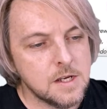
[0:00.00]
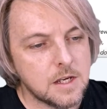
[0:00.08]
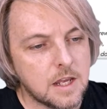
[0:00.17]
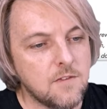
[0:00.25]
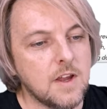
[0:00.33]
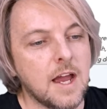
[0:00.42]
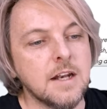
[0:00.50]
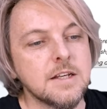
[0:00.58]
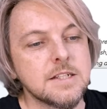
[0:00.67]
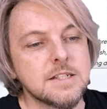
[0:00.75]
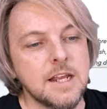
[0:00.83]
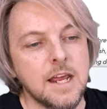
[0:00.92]
giving
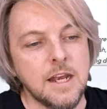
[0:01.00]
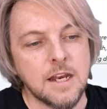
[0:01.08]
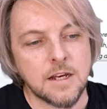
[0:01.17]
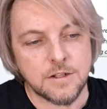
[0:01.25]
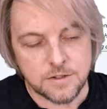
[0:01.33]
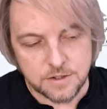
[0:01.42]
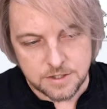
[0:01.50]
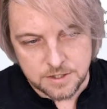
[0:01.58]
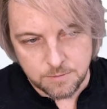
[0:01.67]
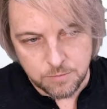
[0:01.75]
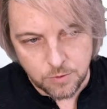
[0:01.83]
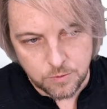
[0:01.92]
understanding to the
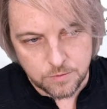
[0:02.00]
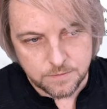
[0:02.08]
simple.